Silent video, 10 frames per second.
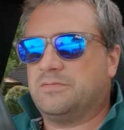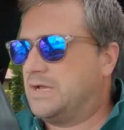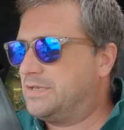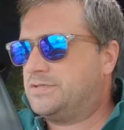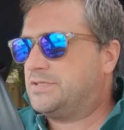
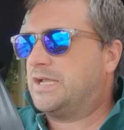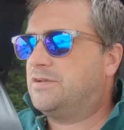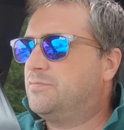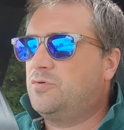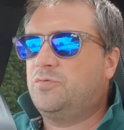
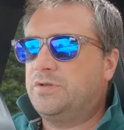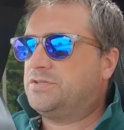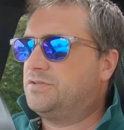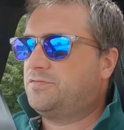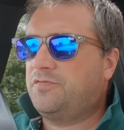understandable,
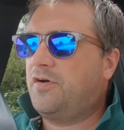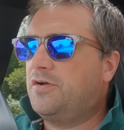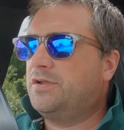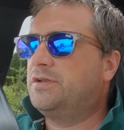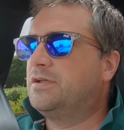which is
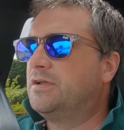fine.